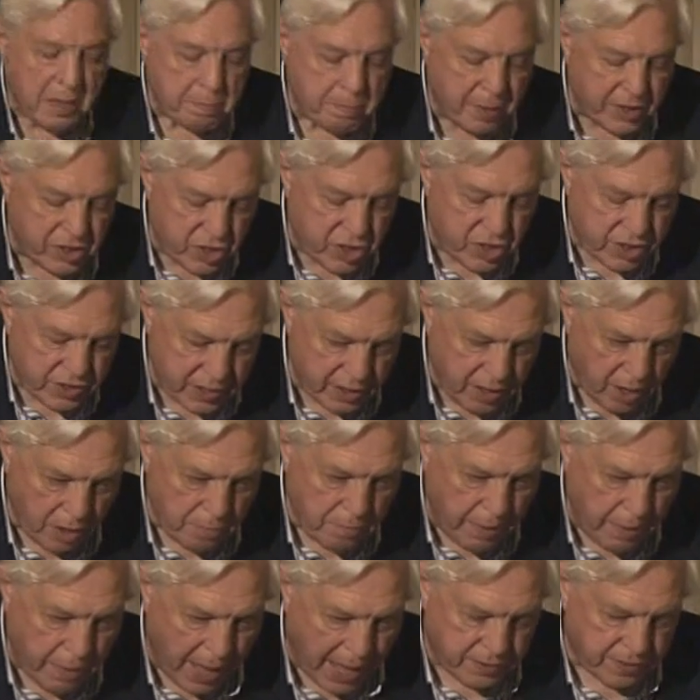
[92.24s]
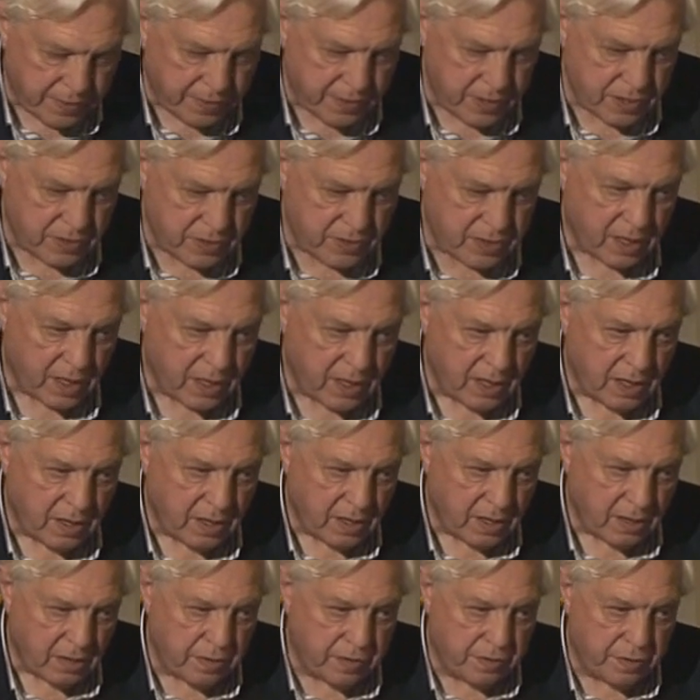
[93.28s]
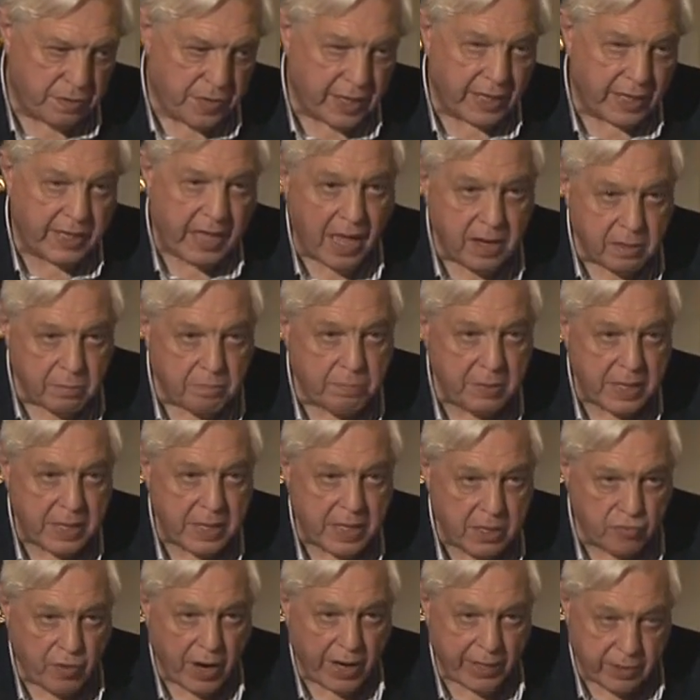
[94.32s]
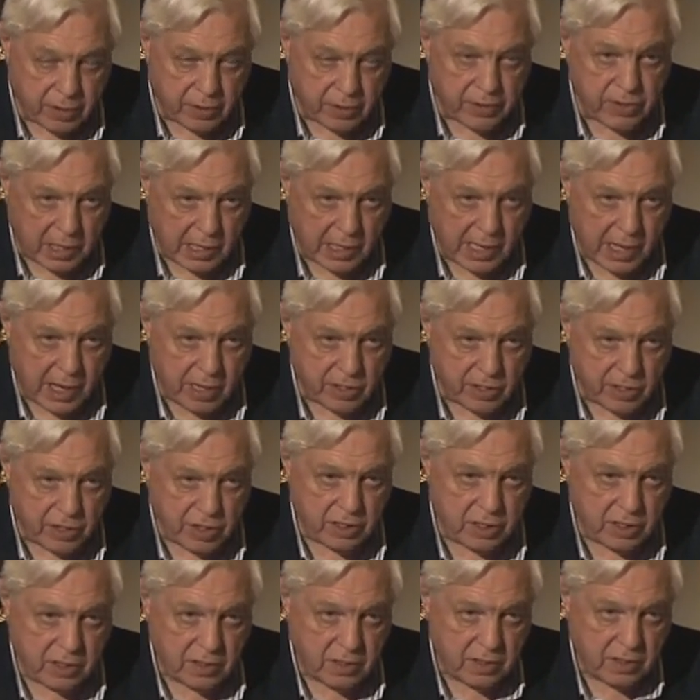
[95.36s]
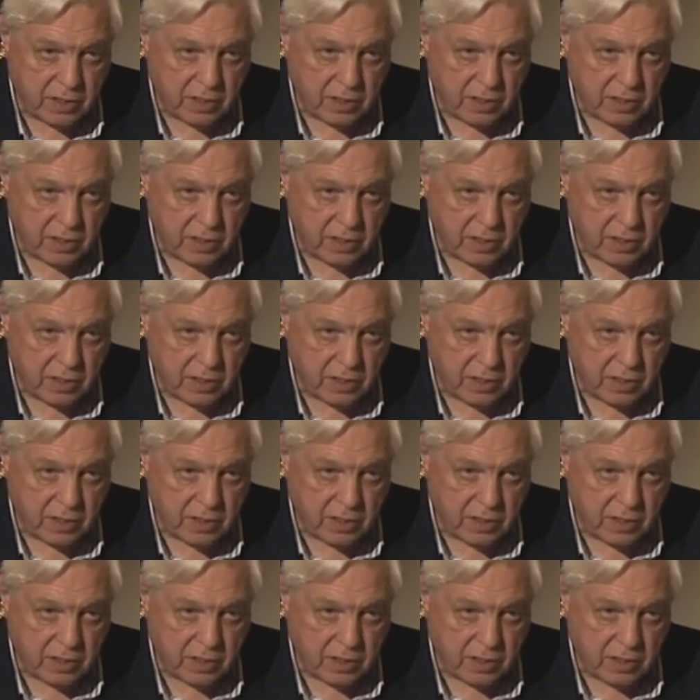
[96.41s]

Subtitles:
But just to go back to this, there can be reconciliation?